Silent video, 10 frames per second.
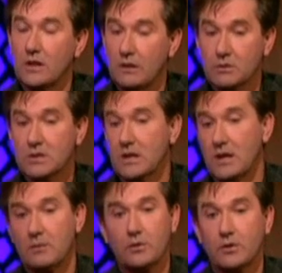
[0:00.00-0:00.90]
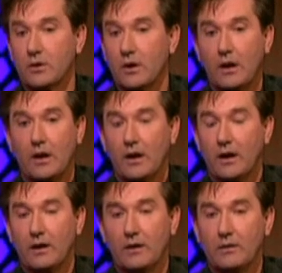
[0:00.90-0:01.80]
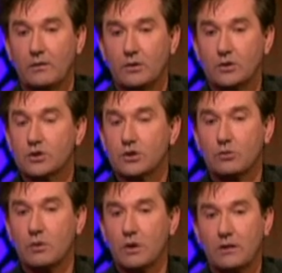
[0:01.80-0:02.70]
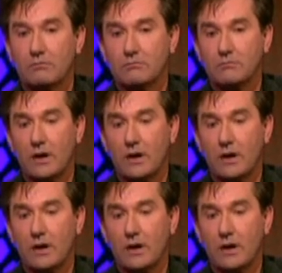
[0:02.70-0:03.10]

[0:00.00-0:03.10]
and he was a labourer. Used to go away.